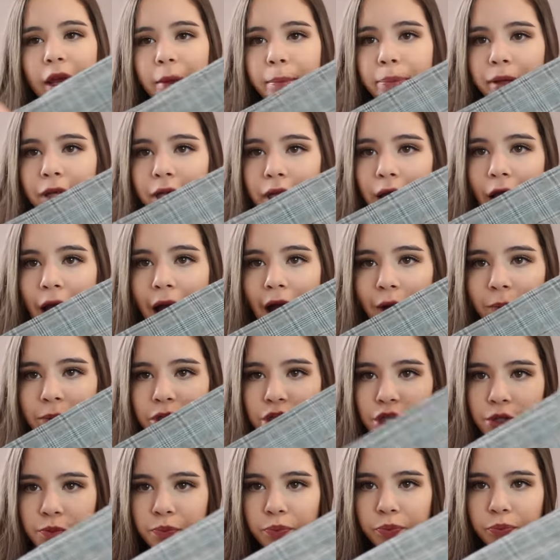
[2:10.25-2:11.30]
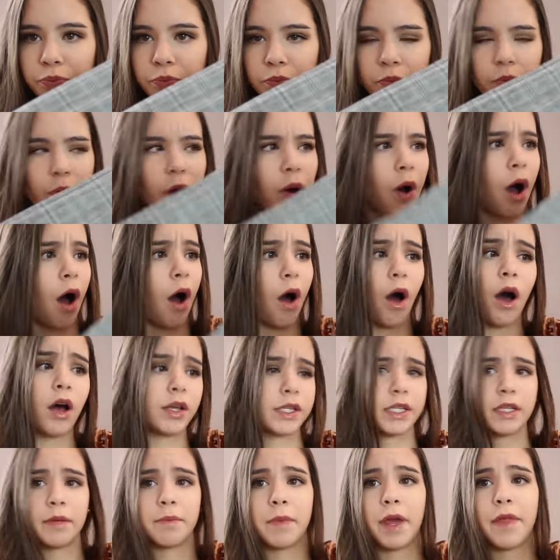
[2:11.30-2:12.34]
like plaid which is
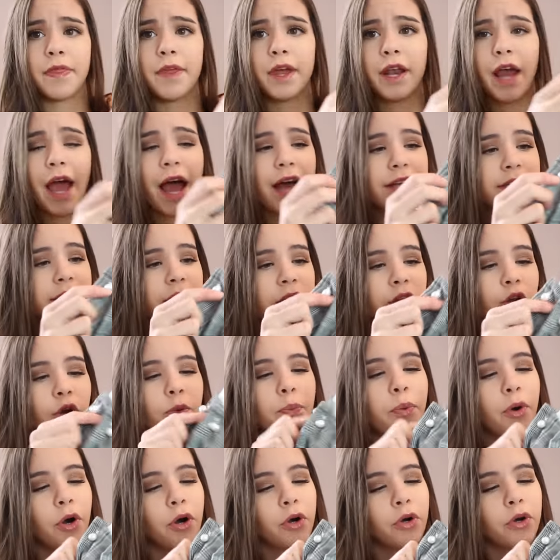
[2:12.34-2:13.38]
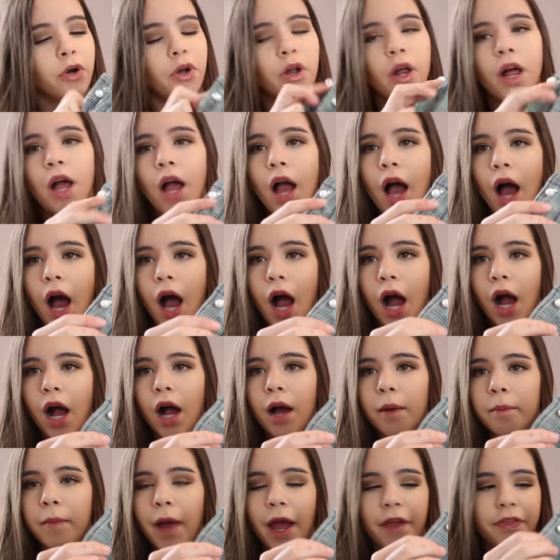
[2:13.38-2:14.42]
awesome. And then it has the little pearl
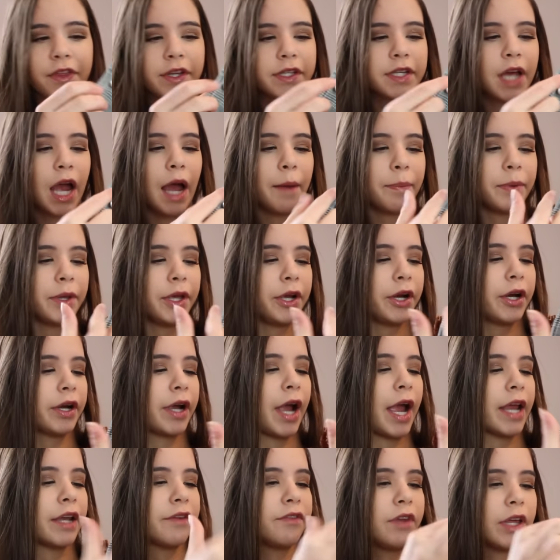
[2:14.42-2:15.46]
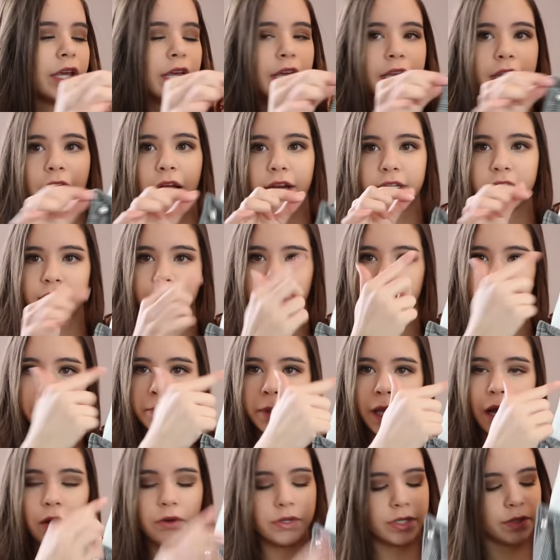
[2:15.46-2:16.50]
um, at the top here, kind of like connecting the
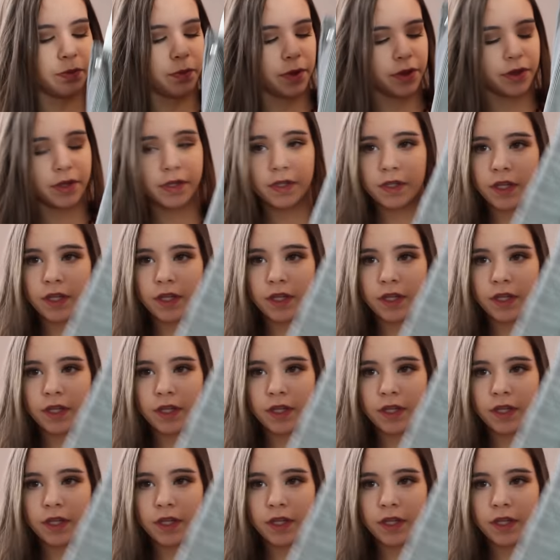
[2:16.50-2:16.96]
blouse with the